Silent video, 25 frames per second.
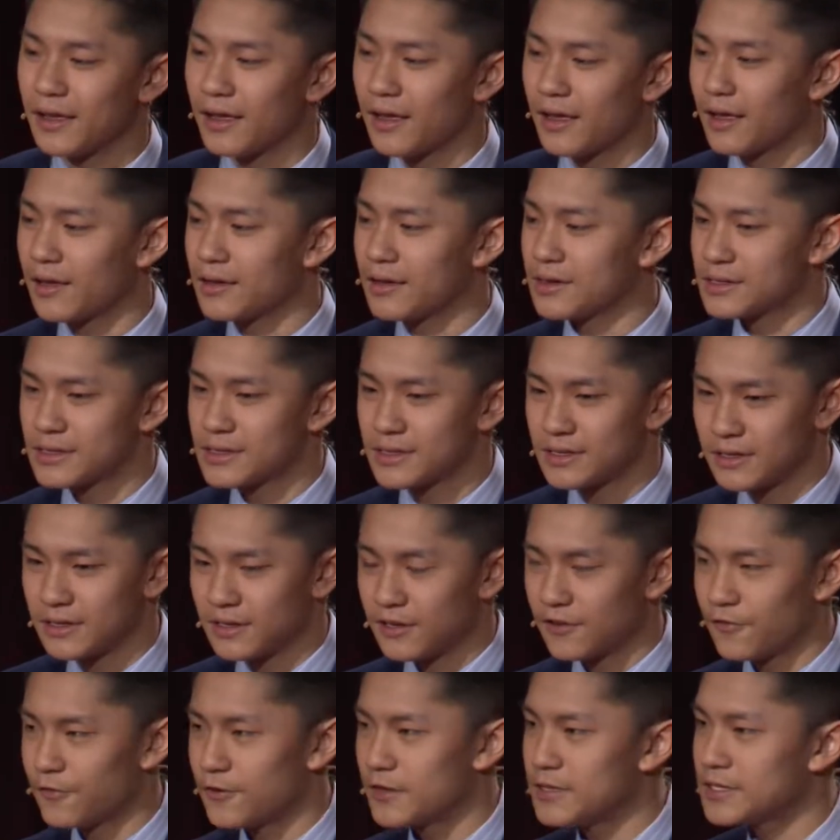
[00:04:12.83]
And
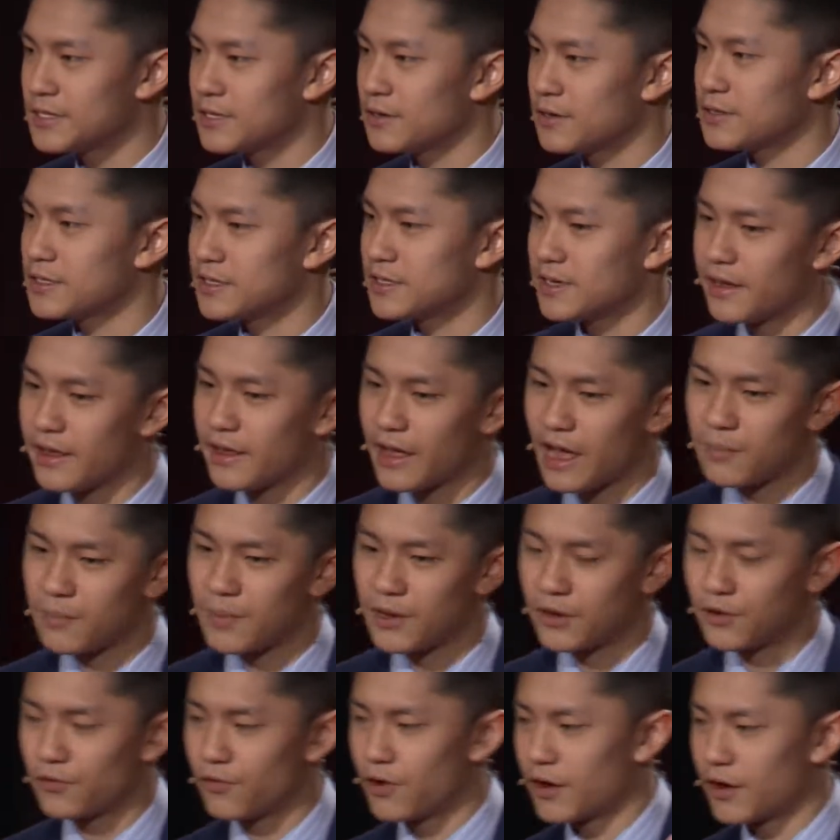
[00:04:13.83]
if he's here today, I
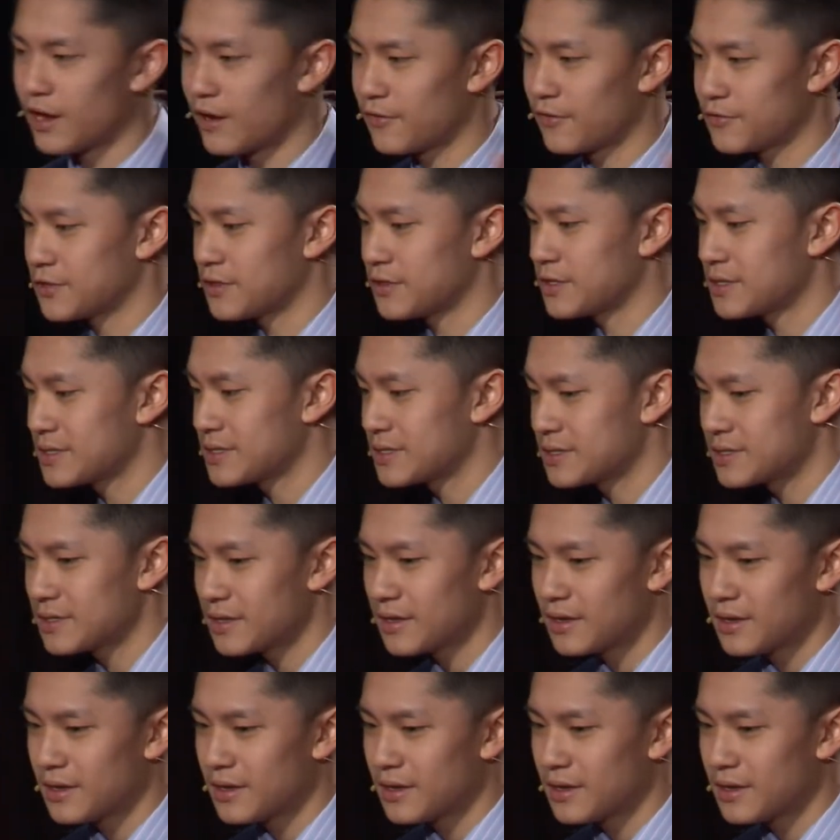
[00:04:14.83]
better run after this.